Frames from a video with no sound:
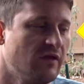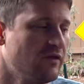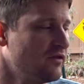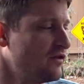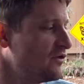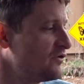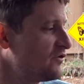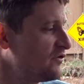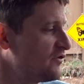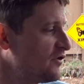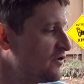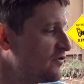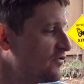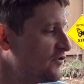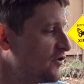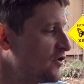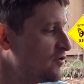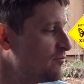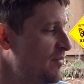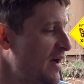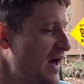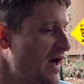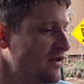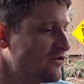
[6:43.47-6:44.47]
This is our
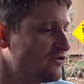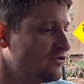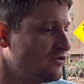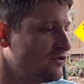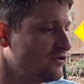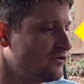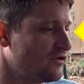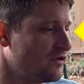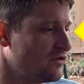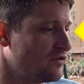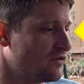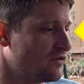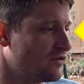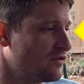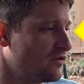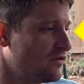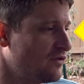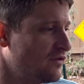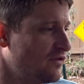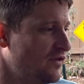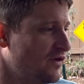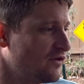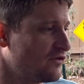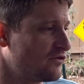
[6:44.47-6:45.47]
3rd batch using
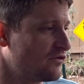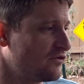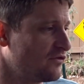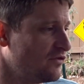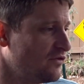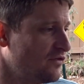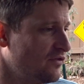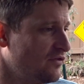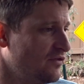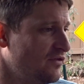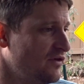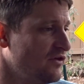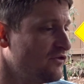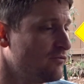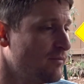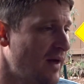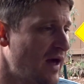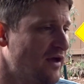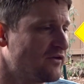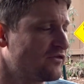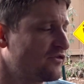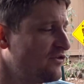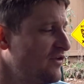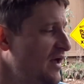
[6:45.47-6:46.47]
these
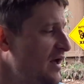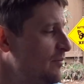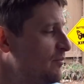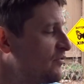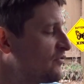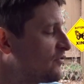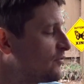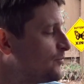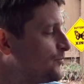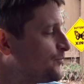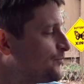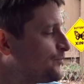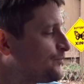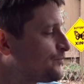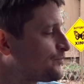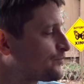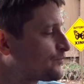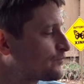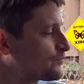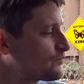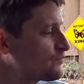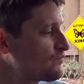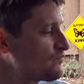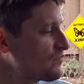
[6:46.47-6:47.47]
mash steps.
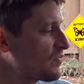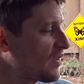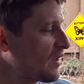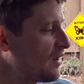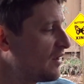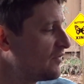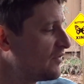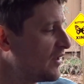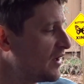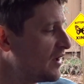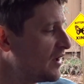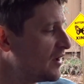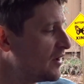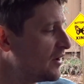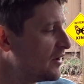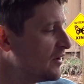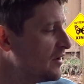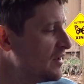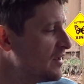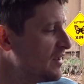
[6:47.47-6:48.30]
The